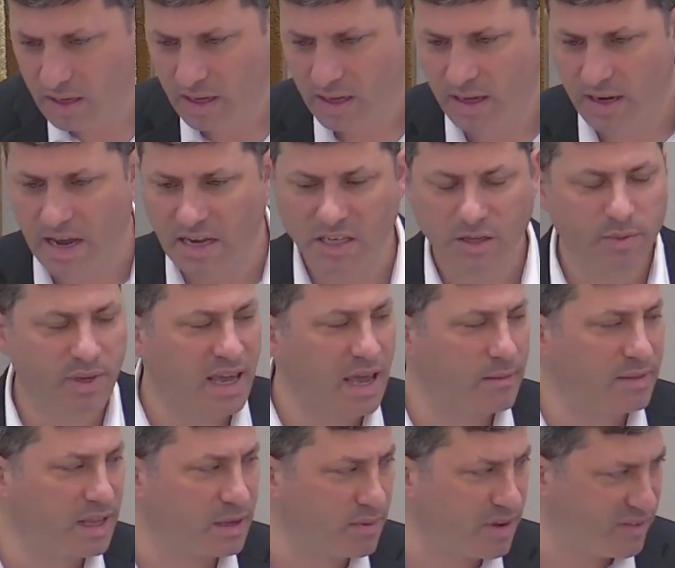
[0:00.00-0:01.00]
And it actually
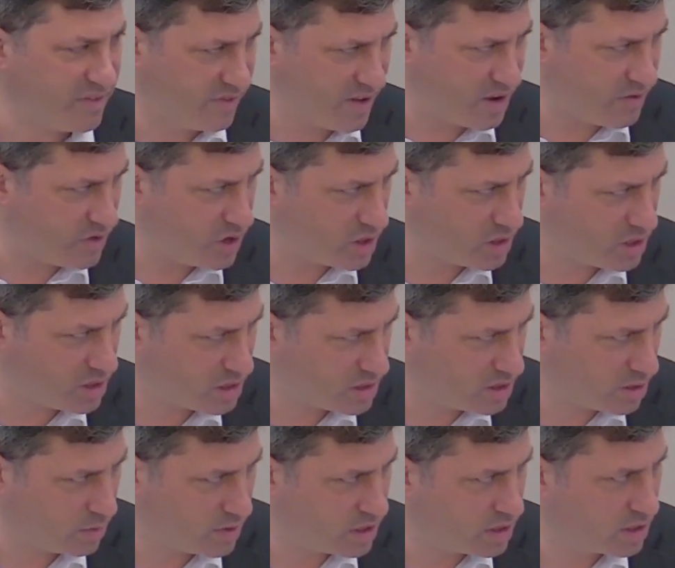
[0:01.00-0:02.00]
became like my favorite
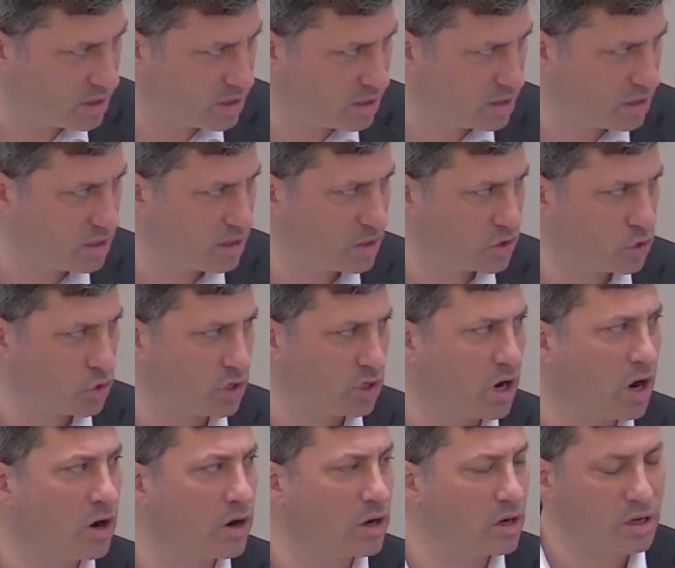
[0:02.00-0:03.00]
siman in Shulchan
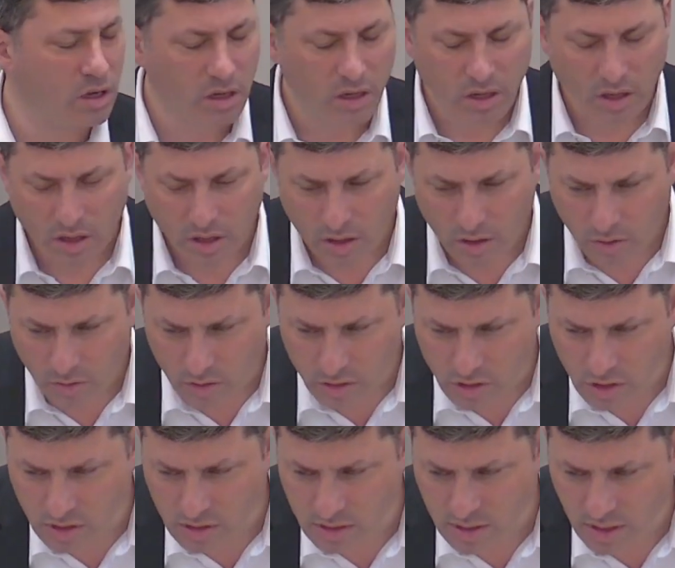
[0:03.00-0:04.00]
Aruch,
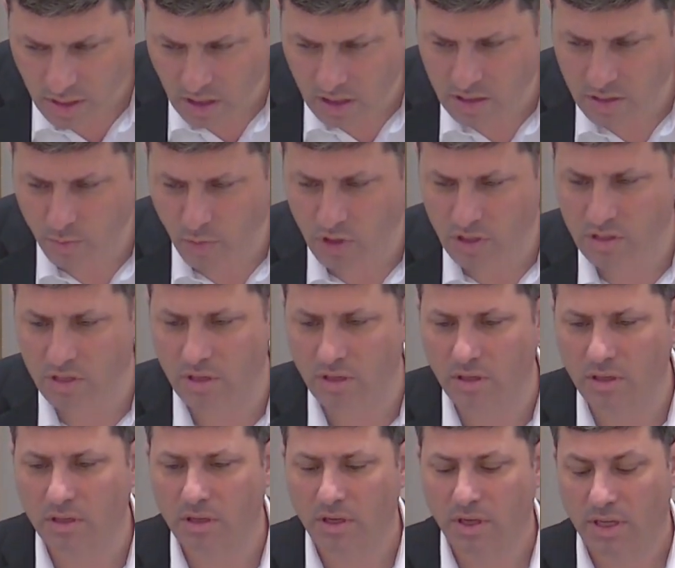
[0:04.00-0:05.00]
which is Hilchas Muktzah.
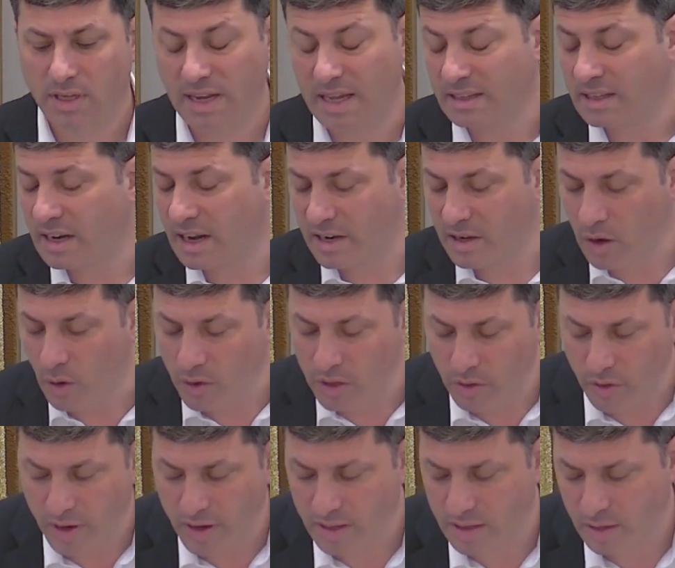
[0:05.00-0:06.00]
Not that I know it
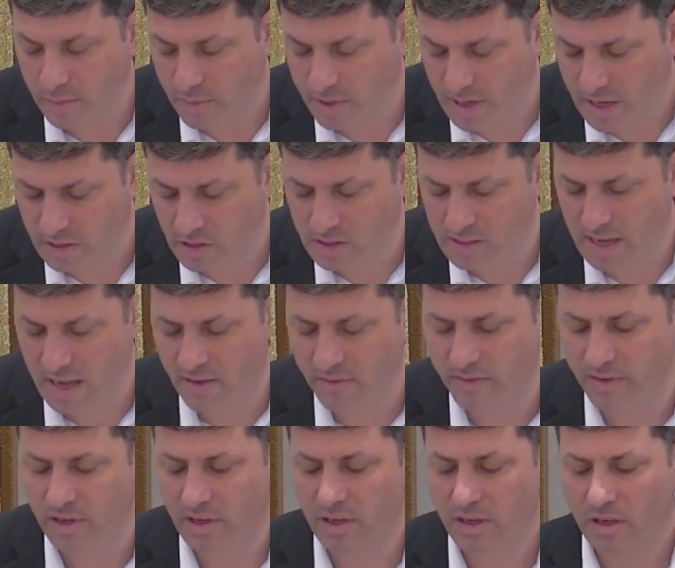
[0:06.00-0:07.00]
or anything, but I just have,
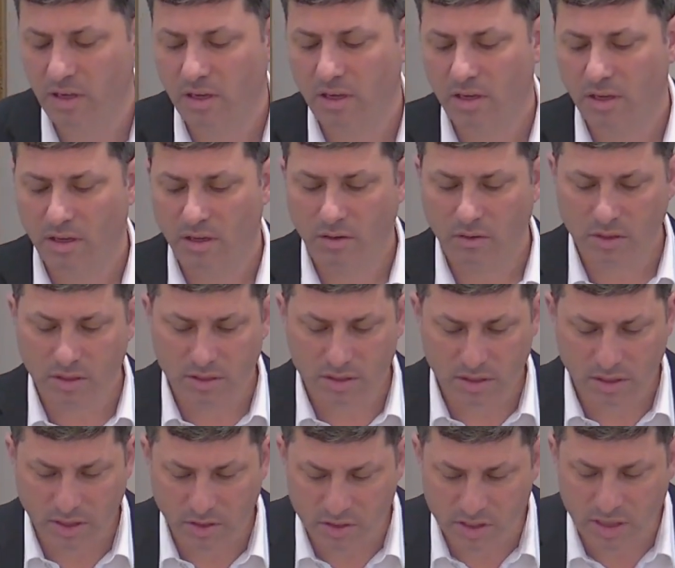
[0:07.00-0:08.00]
it was
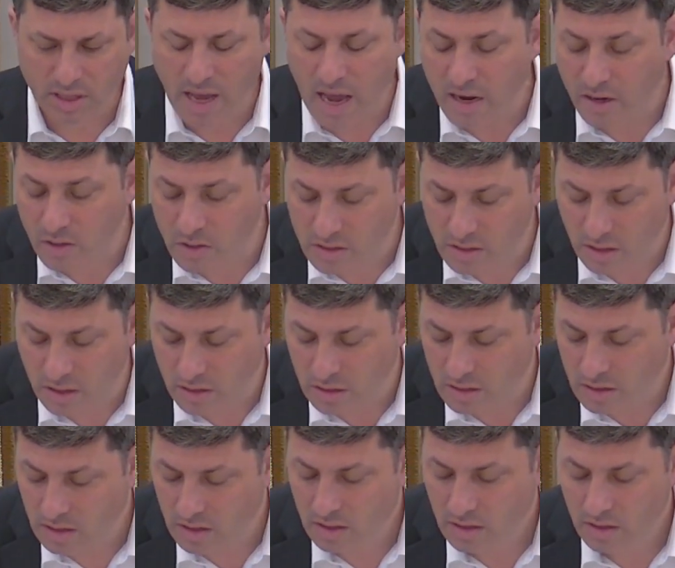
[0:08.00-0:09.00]
Girsa de Yankosa.
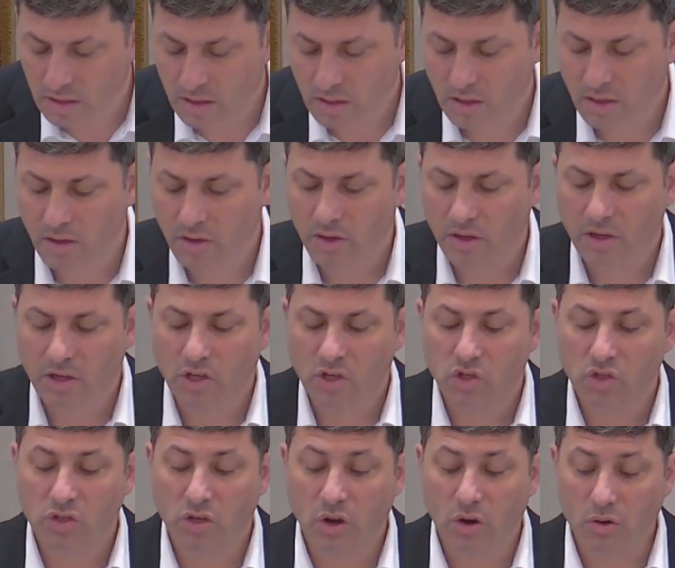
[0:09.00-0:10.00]

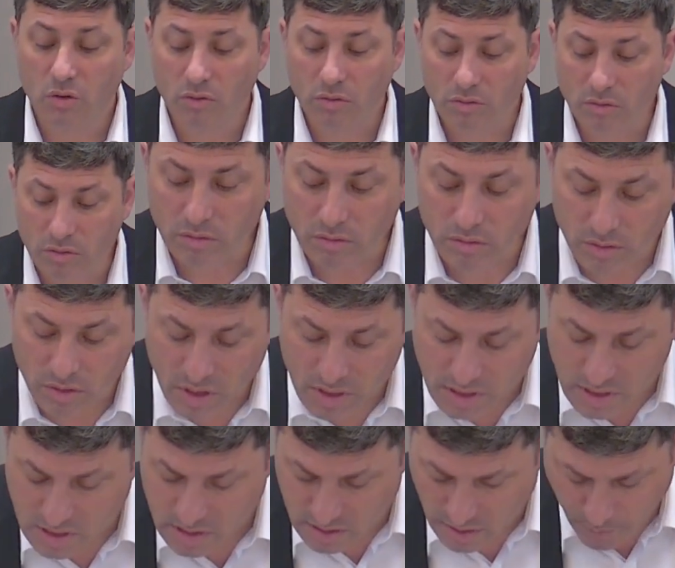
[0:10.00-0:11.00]
So
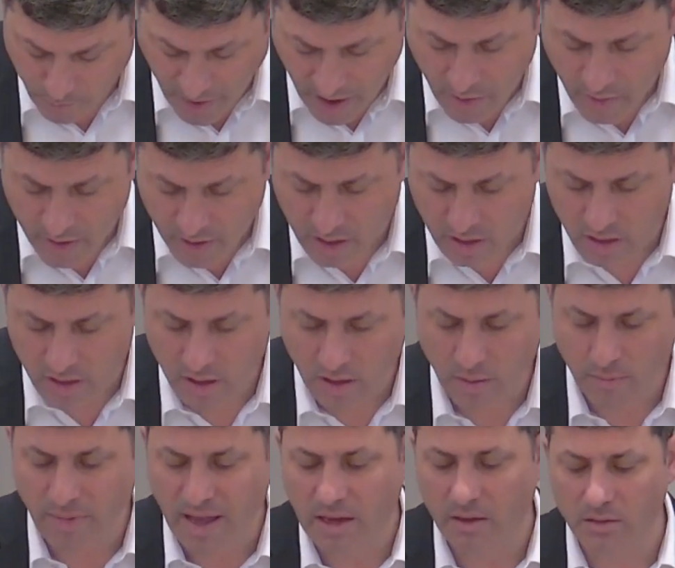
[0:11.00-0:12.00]
this is a parak
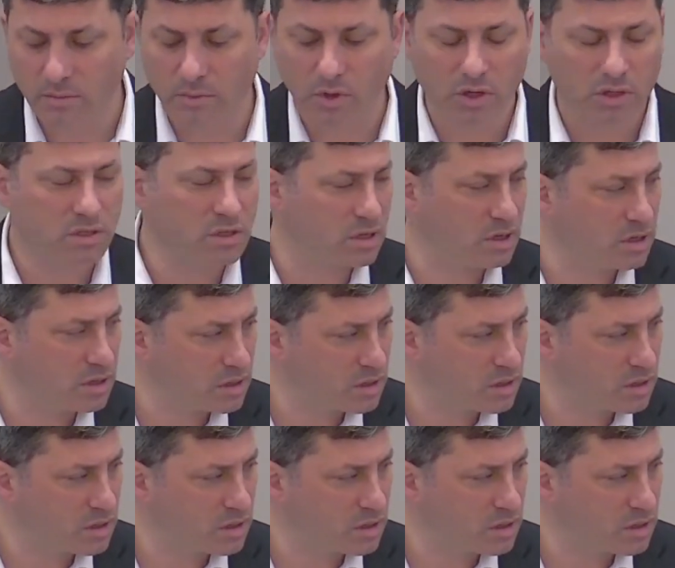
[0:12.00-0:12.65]
about Muktzah.